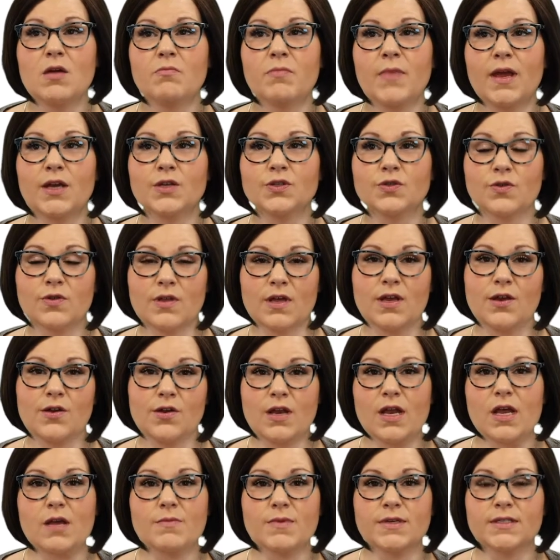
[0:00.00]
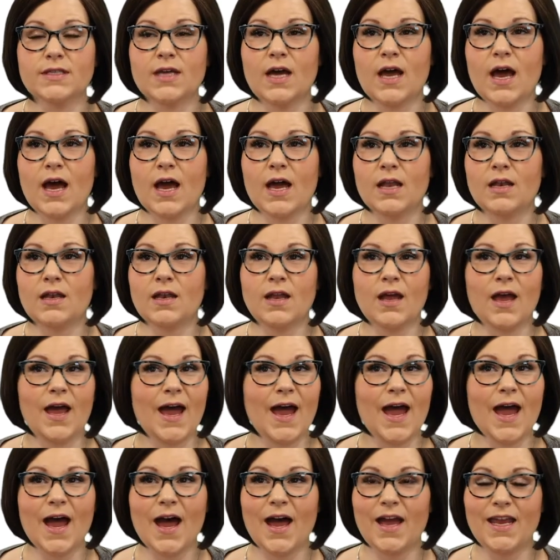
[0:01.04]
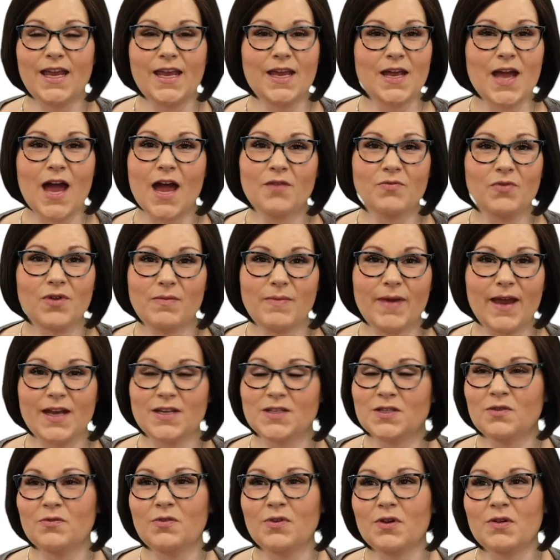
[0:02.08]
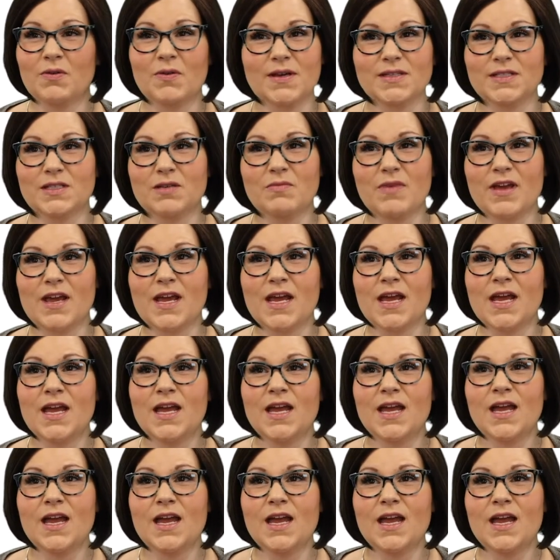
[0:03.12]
Make sure that your name is on every page of your resume.